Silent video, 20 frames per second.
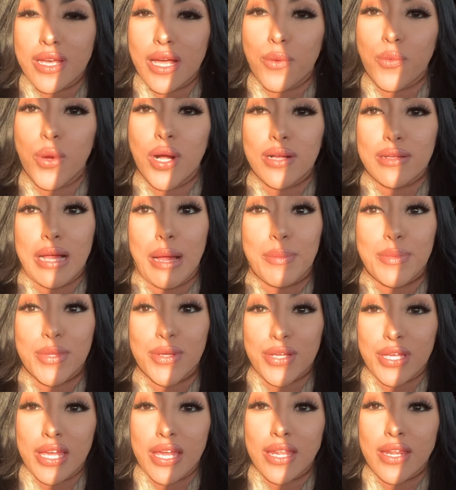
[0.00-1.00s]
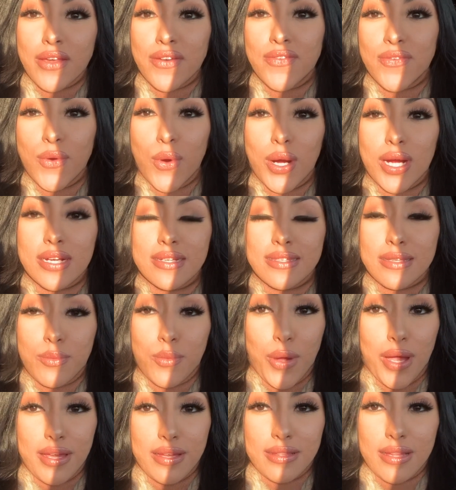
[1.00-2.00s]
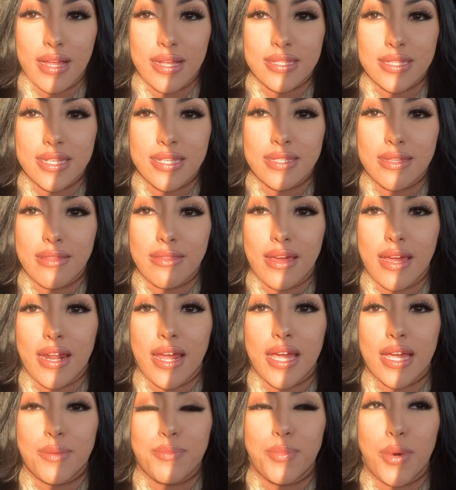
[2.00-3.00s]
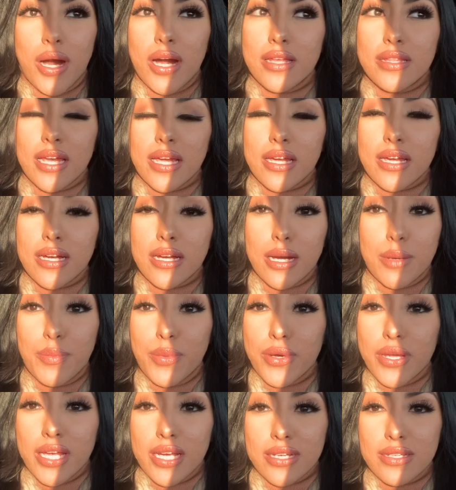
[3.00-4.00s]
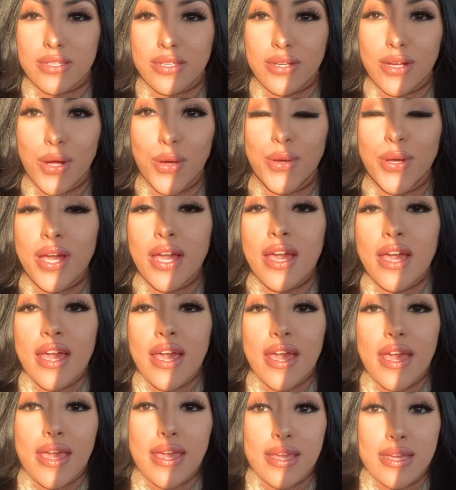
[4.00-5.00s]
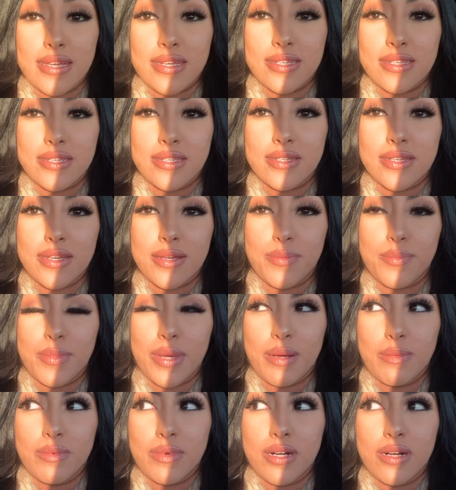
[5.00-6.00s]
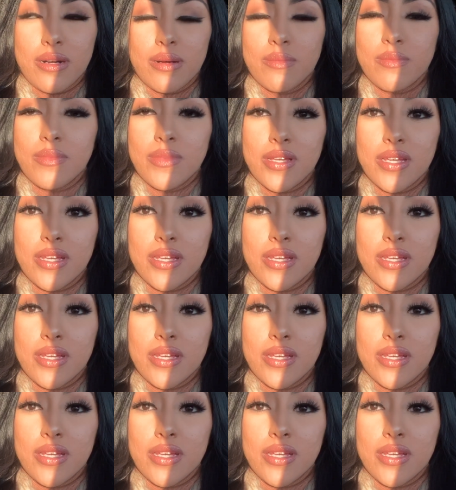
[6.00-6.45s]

looking for some wine glasses that I bought like a couple years ago, and my mom